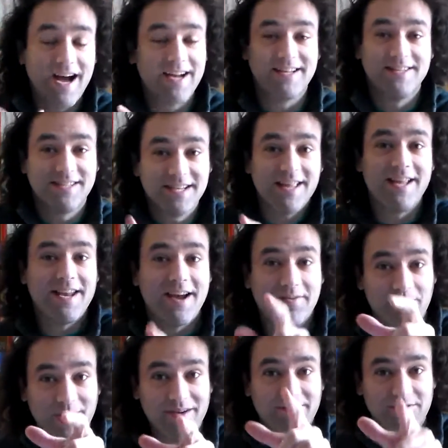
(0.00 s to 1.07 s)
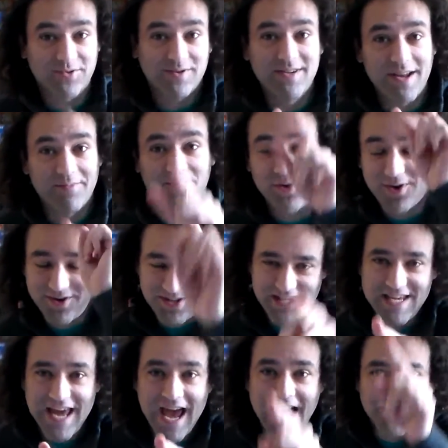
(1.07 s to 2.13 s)
I can say that now. We have a screen name for her.
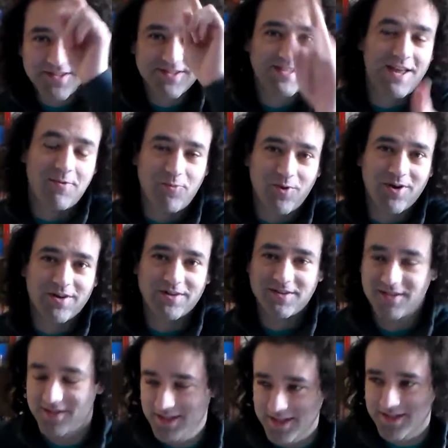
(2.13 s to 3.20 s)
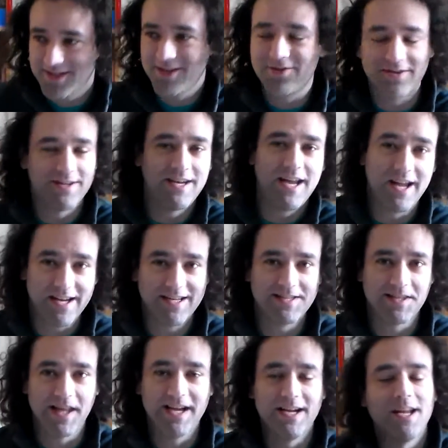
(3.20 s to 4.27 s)
Yes, that works. It's easier than and
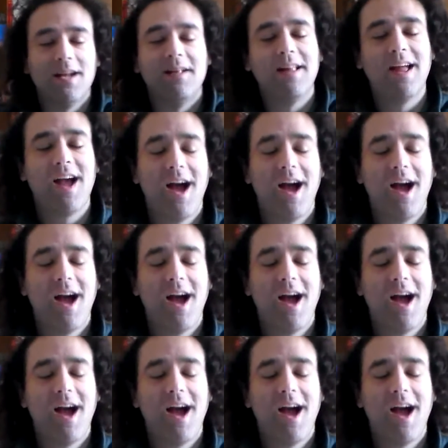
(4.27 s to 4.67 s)
his lady.